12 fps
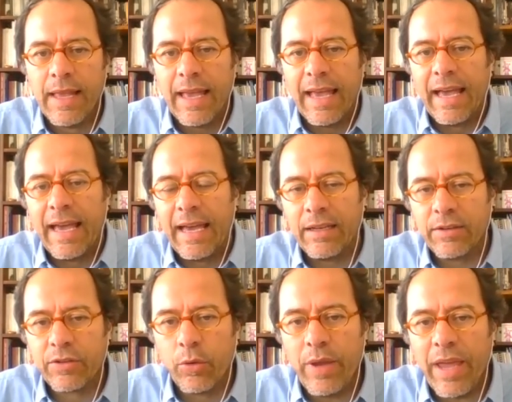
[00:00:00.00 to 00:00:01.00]
And
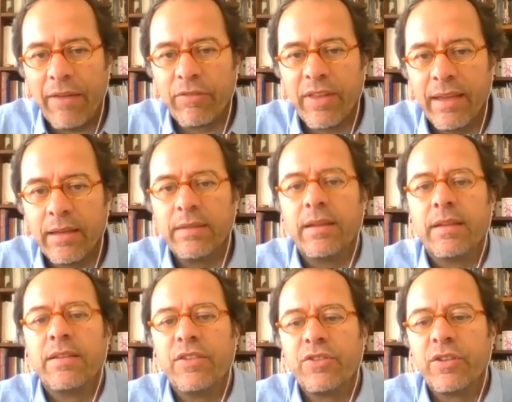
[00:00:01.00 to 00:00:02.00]
so we have taken the
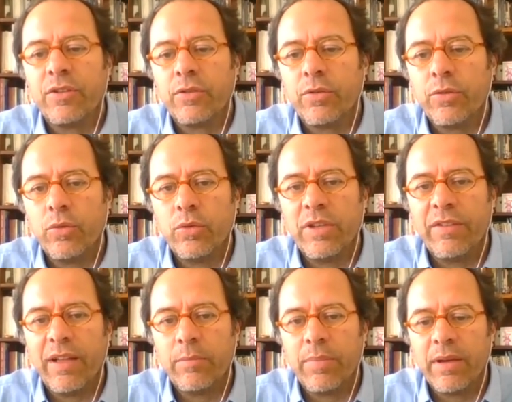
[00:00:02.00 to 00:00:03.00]
decision to
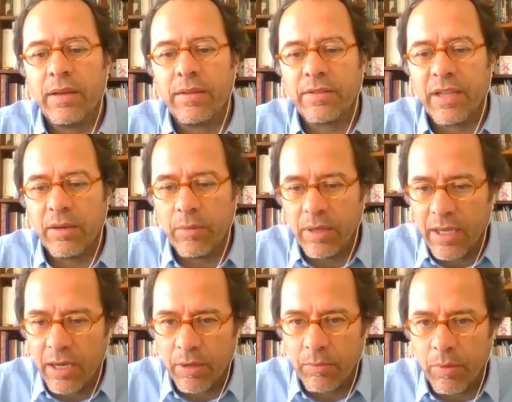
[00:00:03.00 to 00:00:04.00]
develop a sustainable
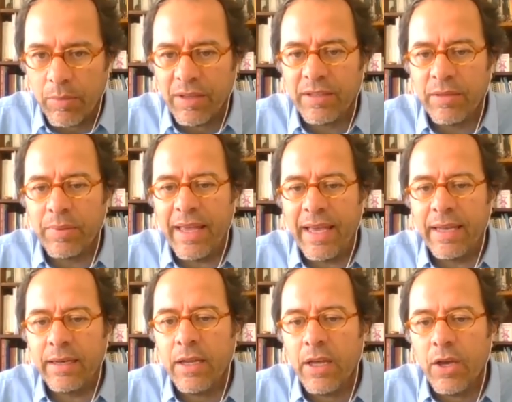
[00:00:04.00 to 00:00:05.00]
urban mobility
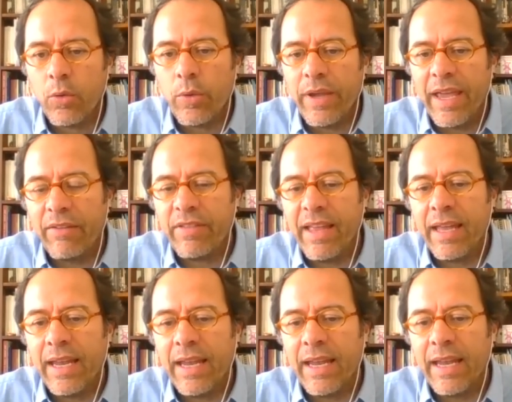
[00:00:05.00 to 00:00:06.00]
plan. We have
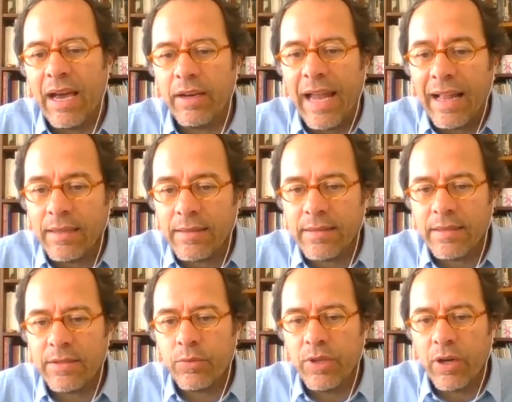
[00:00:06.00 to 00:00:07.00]
done our
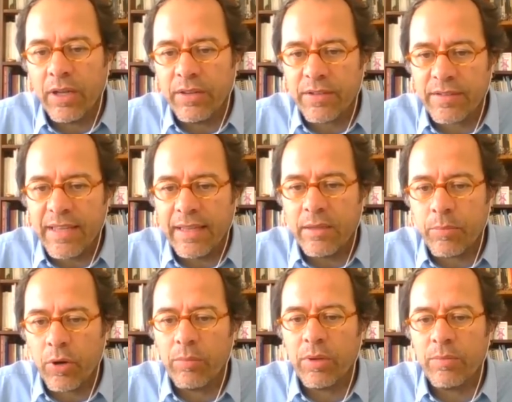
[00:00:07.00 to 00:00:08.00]
analysis, we understand the
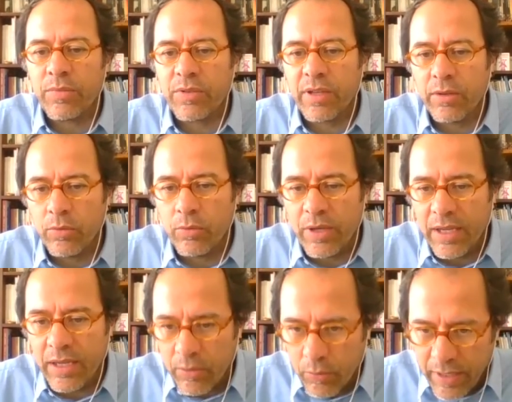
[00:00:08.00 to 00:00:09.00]
problems, and
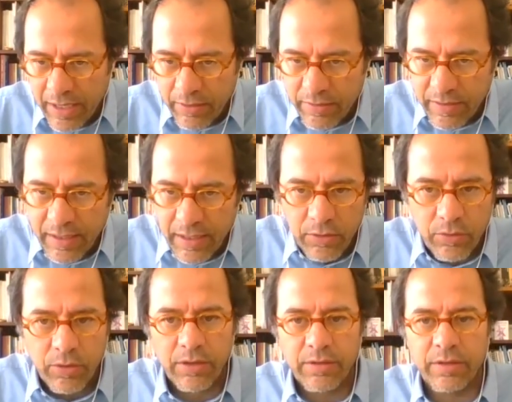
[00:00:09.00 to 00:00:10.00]
we are seeking
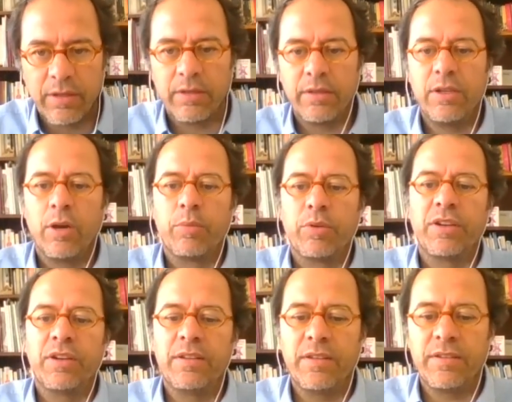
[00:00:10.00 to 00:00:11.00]
towards the
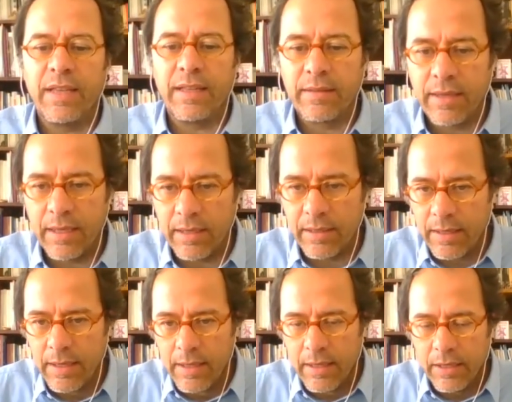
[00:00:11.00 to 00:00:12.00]
opportunities that can,
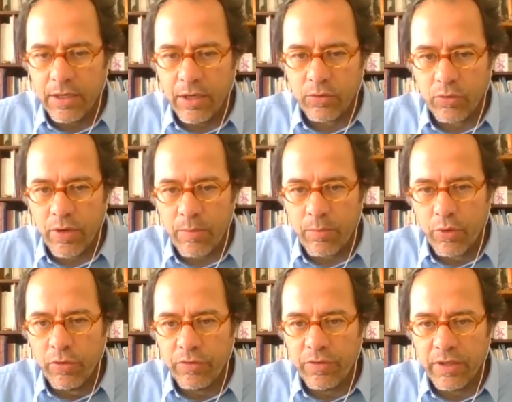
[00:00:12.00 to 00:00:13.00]
to
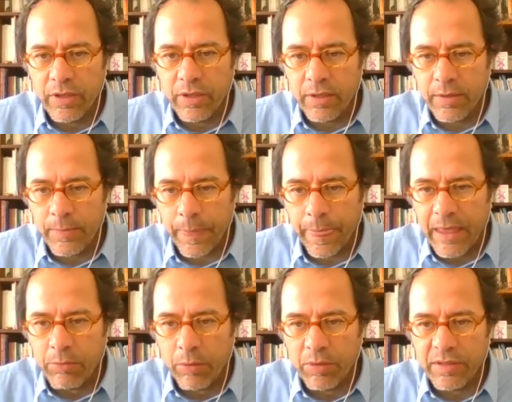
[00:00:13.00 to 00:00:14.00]
improve the
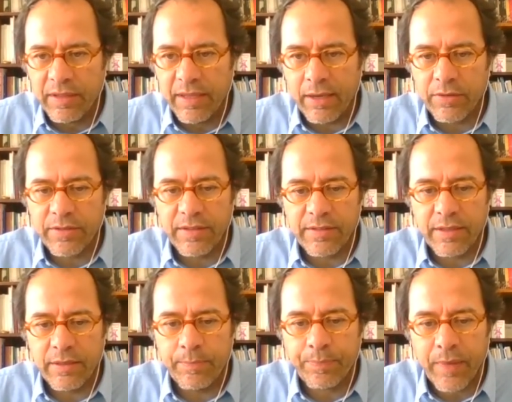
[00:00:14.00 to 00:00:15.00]
mobility
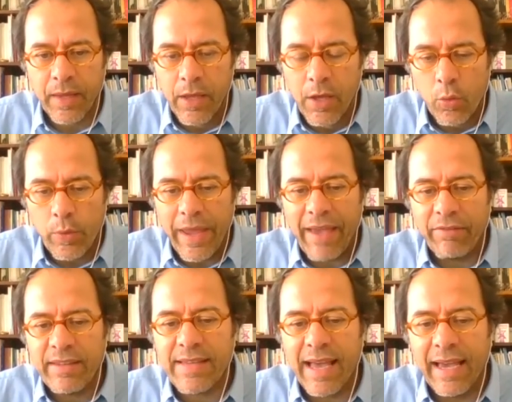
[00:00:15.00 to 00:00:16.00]
ecosystem. We have
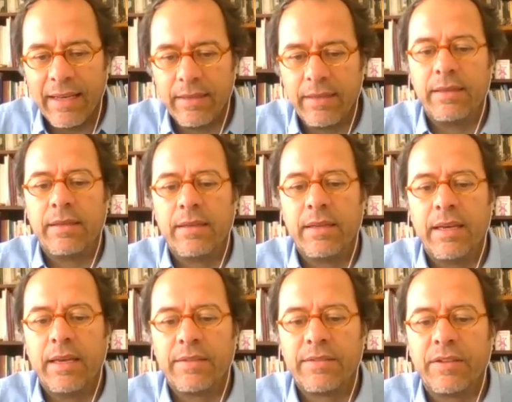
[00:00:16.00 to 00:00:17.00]
designed
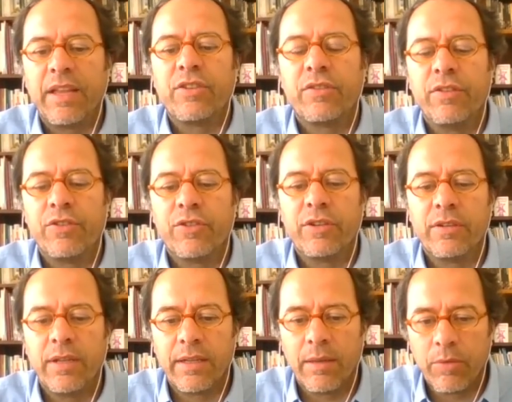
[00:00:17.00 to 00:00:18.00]
a strategic vision
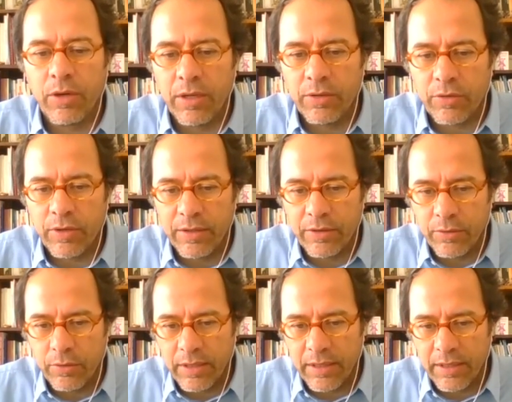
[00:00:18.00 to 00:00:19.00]
that I'm going to try
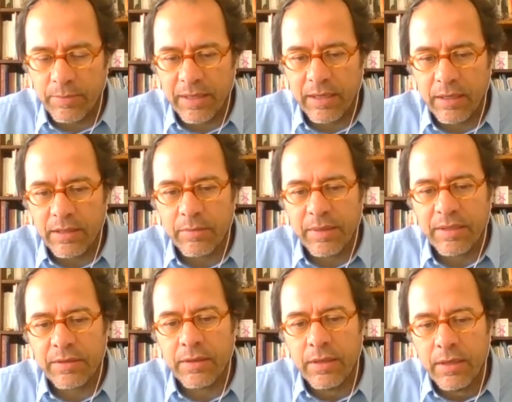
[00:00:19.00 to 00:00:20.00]
to explain a little
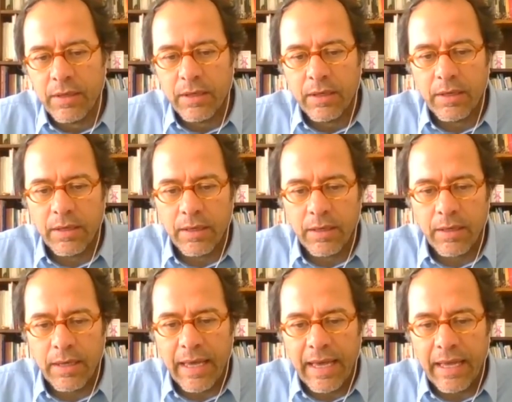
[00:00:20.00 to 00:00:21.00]
bit.
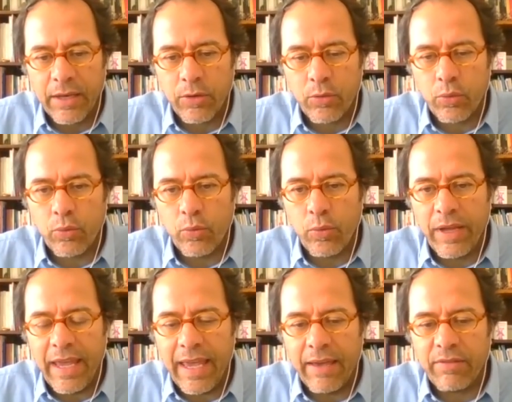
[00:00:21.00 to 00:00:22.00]
And we
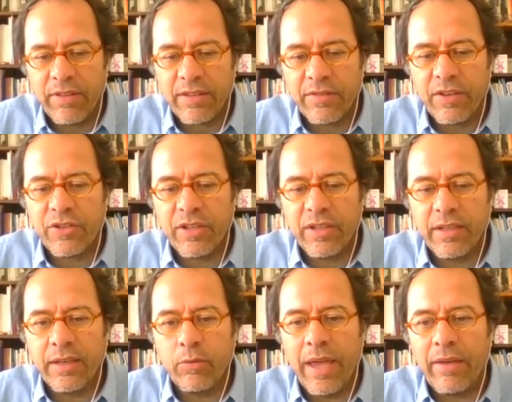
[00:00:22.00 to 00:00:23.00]
have this
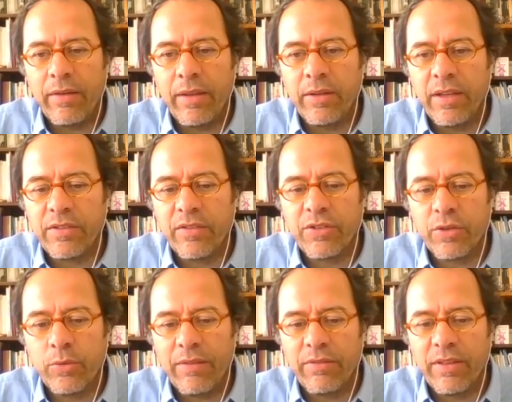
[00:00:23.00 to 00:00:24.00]
vision. In this vision
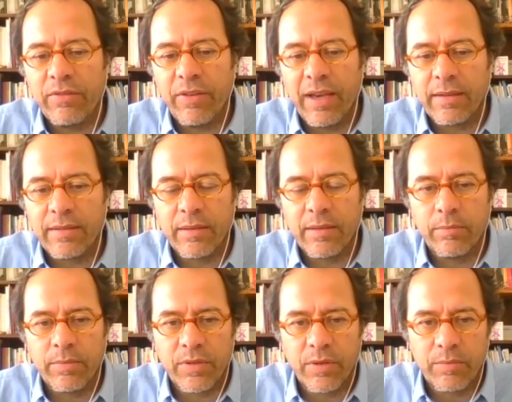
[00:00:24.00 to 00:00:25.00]
we have defined
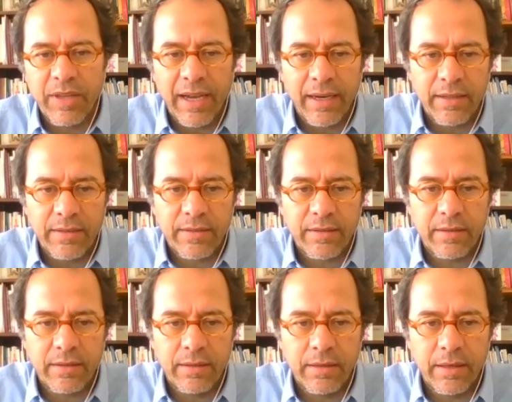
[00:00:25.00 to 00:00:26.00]
some targets,
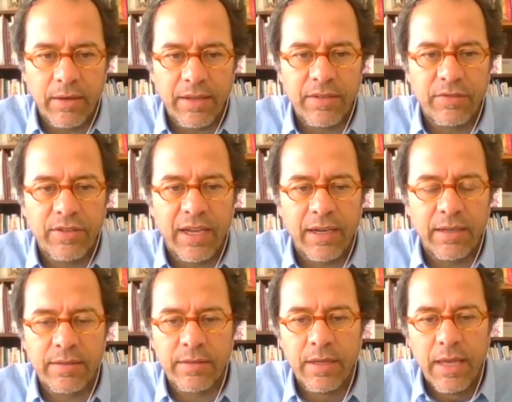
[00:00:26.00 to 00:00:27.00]
aggressive
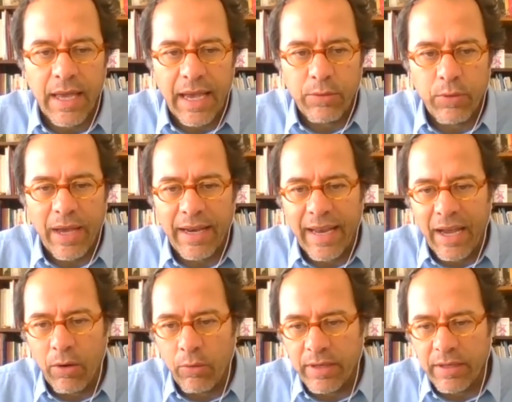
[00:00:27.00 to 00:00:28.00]
targets, and we are
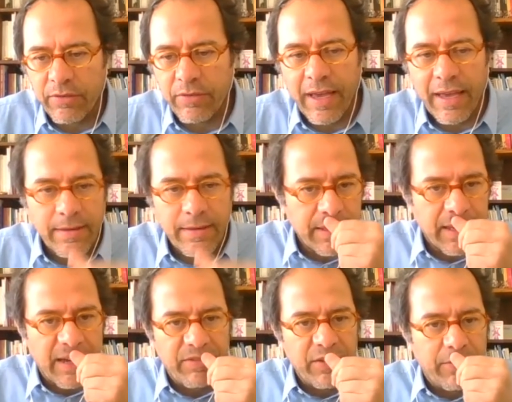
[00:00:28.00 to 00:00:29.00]
now in the phase
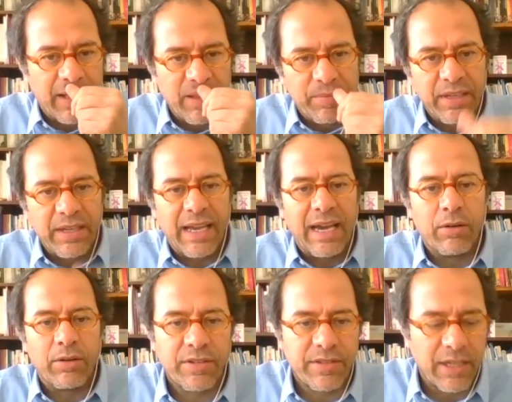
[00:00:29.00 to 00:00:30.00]
of developing
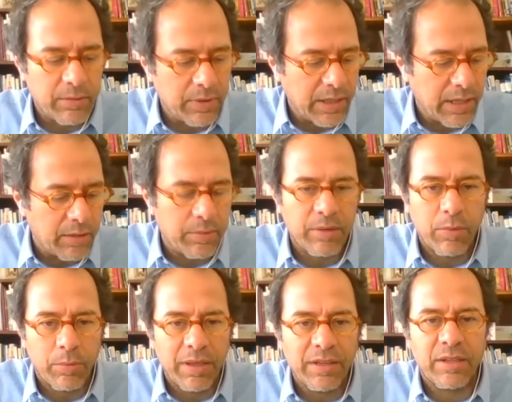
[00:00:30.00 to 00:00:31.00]
our sustainable urban
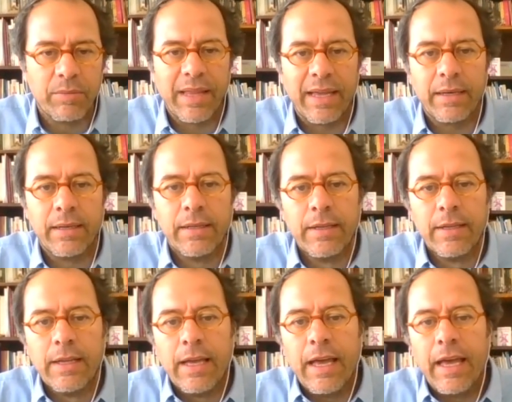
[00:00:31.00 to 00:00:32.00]
mobility plan.
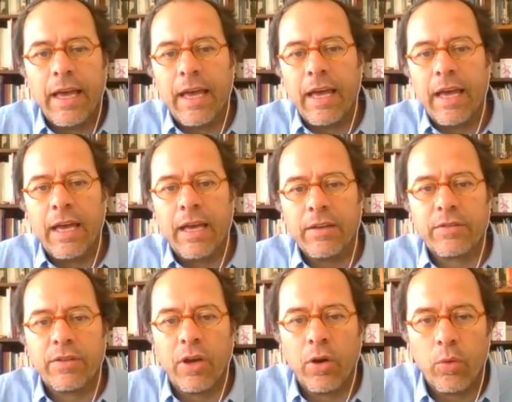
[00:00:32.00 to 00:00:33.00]

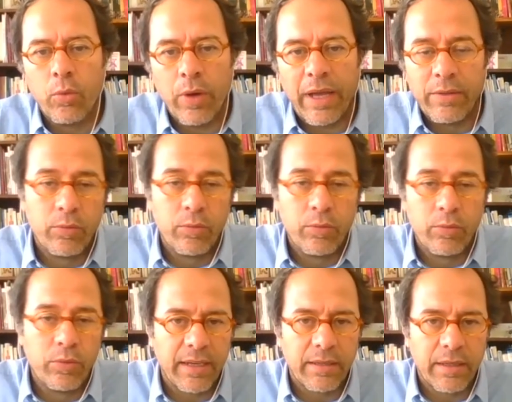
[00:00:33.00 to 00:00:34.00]
And
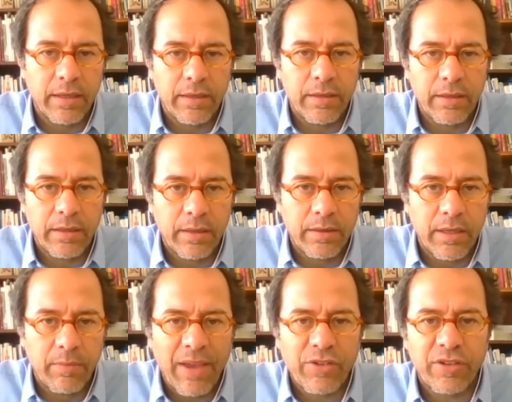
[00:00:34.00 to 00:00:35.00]
we're designing
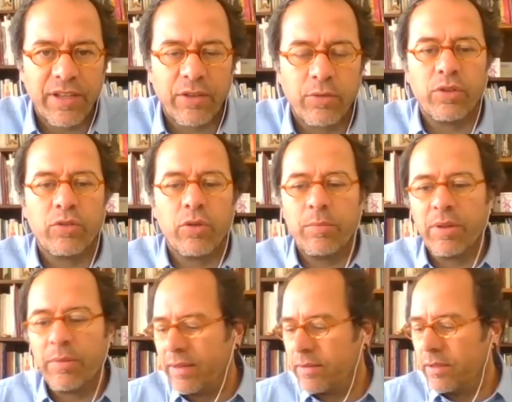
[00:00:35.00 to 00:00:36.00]
the measures that we want to
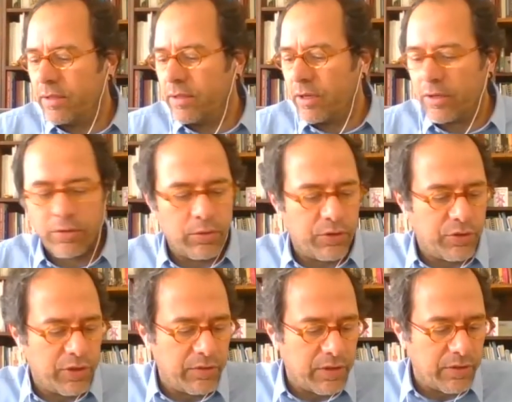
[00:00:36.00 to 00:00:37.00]
implement in order to
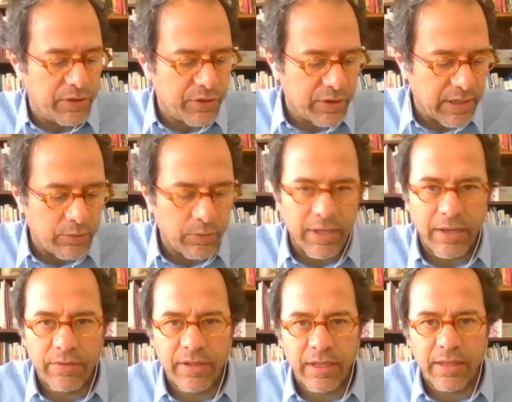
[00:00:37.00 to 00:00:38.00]
achieve the vision that we
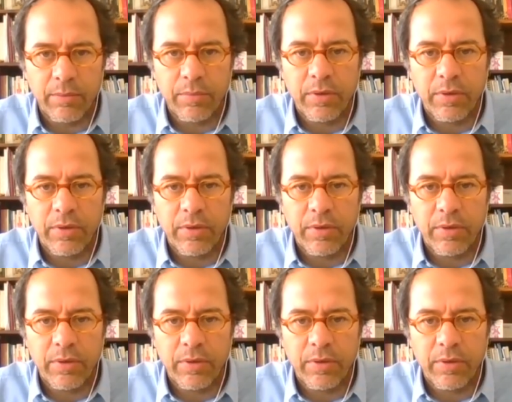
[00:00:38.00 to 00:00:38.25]
have set up.